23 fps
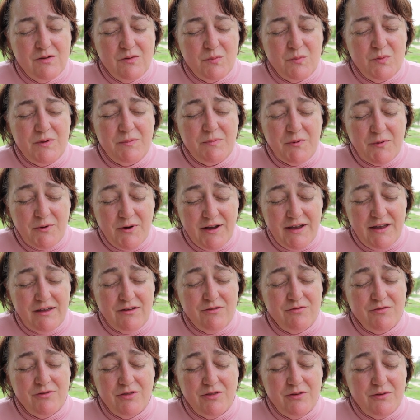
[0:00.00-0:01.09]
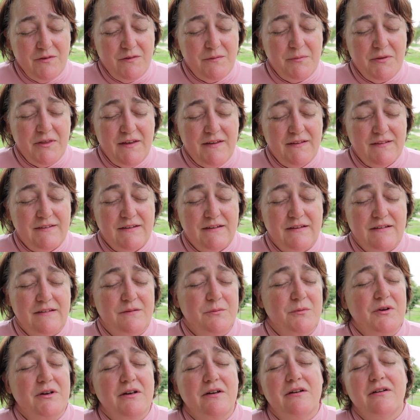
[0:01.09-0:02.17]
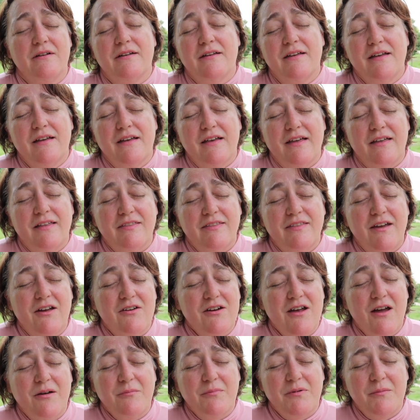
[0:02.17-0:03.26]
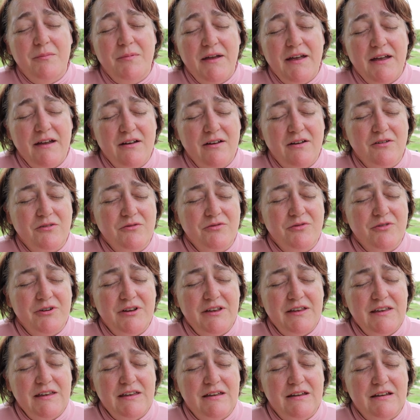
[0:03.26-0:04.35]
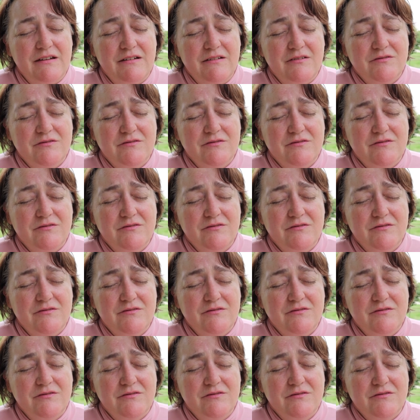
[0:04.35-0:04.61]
We pray for those places where they are not prepared for heat.